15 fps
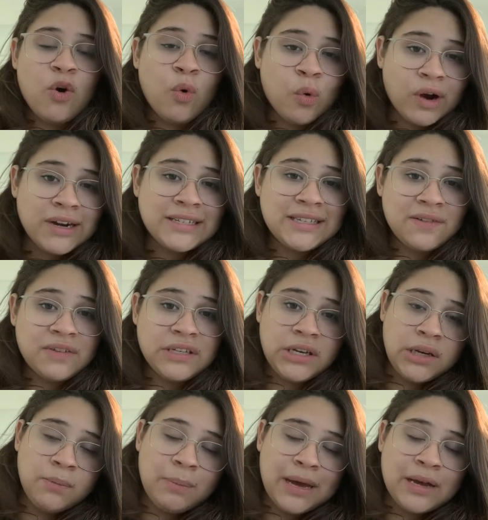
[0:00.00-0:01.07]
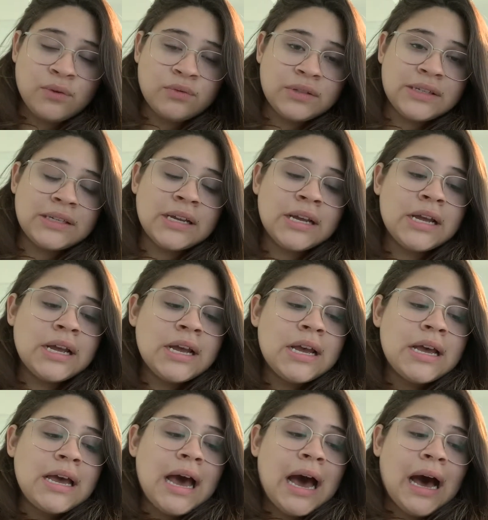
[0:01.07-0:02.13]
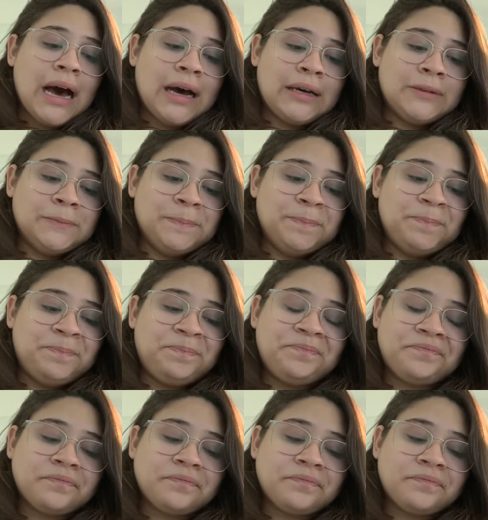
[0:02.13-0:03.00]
or 17 pounds. And